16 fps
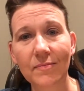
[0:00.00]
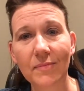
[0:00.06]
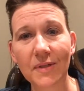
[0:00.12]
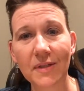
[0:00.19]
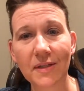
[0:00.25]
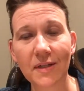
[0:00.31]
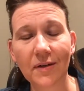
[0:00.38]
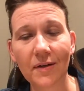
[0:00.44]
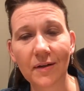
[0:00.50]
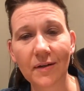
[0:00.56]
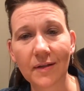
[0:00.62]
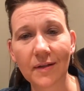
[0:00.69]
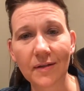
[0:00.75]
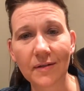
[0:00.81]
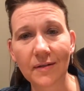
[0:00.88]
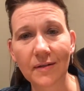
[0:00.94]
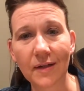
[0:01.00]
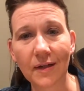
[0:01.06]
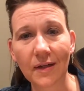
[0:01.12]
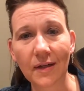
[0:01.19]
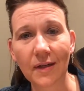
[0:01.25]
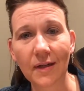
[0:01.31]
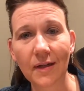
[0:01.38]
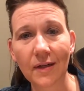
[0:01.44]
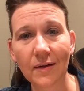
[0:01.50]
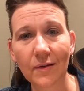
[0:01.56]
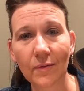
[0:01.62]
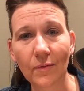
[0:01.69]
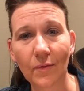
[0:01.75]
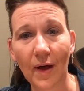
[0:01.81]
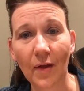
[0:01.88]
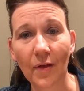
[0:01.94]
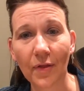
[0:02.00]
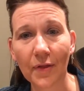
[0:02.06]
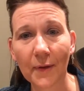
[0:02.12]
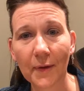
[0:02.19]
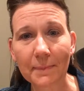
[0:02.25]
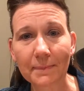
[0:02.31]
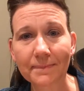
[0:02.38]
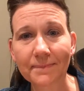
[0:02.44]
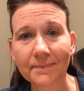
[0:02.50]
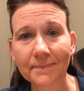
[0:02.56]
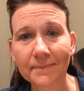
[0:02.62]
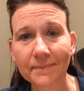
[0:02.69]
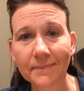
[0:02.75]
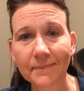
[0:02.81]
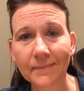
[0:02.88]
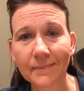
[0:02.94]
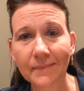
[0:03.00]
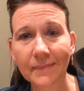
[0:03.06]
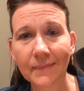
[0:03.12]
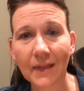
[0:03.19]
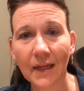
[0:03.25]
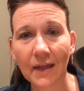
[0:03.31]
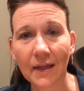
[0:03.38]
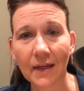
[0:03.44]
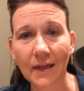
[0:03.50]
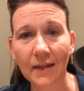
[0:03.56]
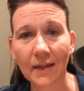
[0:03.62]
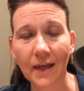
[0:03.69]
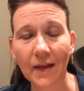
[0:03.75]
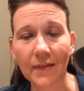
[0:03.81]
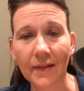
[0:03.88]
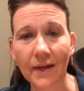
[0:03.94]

materialistic wealth, and yet